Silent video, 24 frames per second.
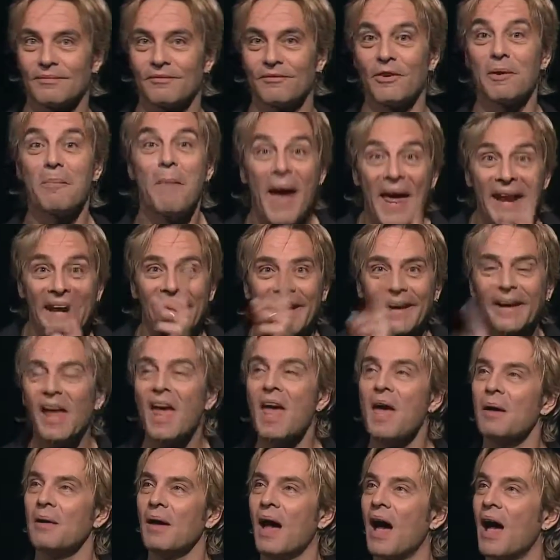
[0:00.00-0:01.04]
For money.
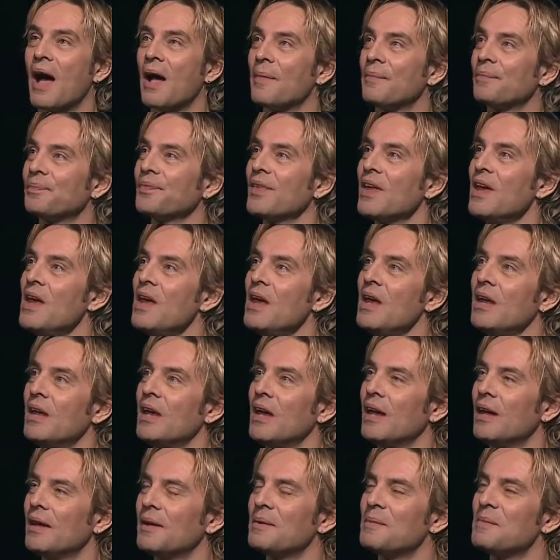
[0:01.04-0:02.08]

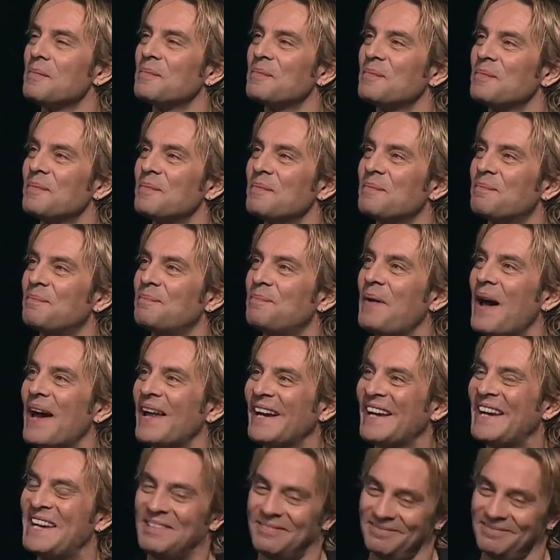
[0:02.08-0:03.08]
But